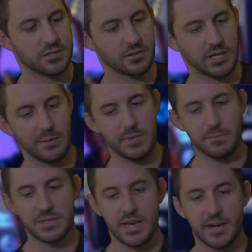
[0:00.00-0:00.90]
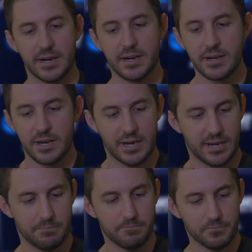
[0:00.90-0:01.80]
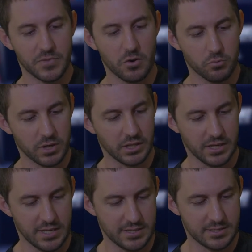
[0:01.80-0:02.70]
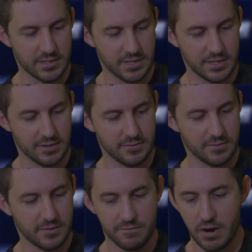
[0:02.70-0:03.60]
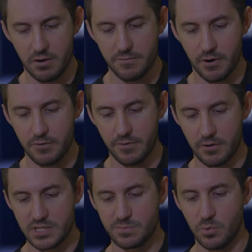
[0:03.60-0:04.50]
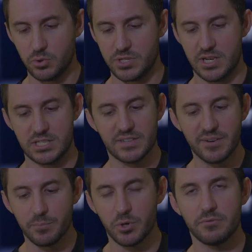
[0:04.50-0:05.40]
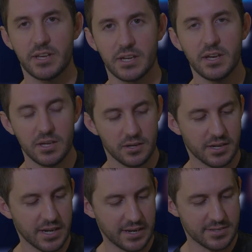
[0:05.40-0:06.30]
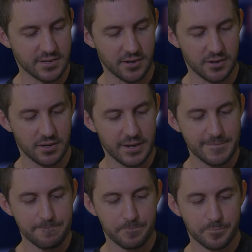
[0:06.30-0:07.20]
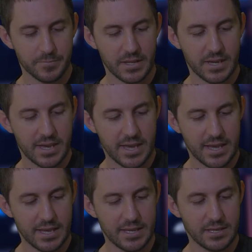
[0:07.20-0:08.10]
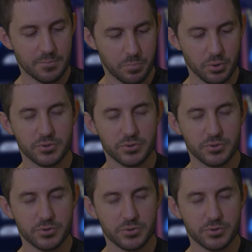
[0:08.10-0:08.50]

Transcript: clamp them down, there really is a very, very, very small chance of it moving, okay? So you put